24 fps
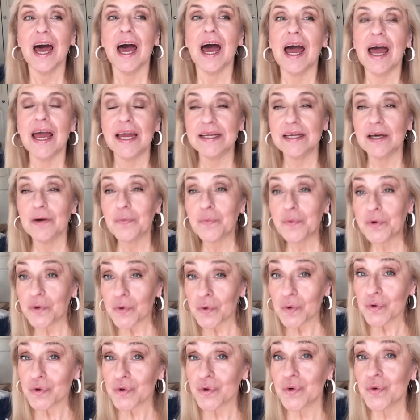And I
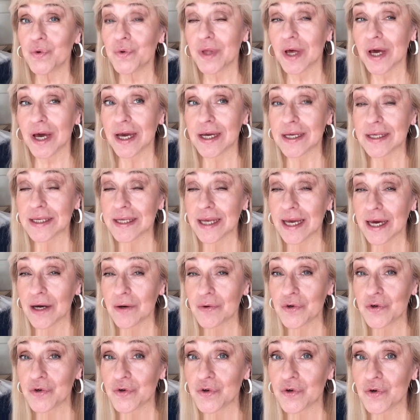will do that nail
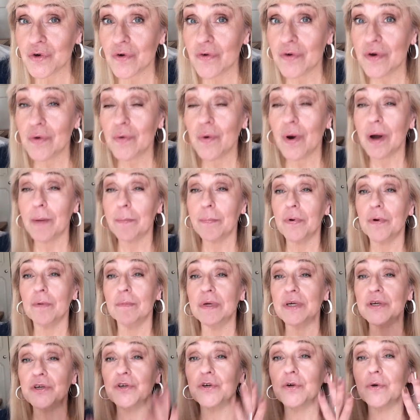tutorial, I
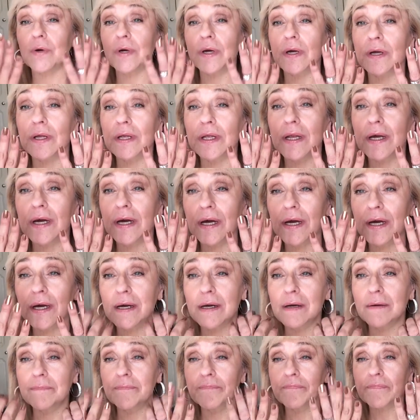promise you, in...
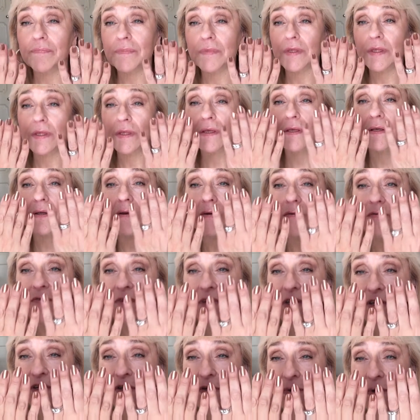not
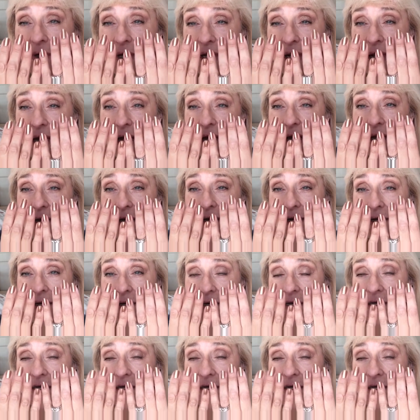fit to do it now.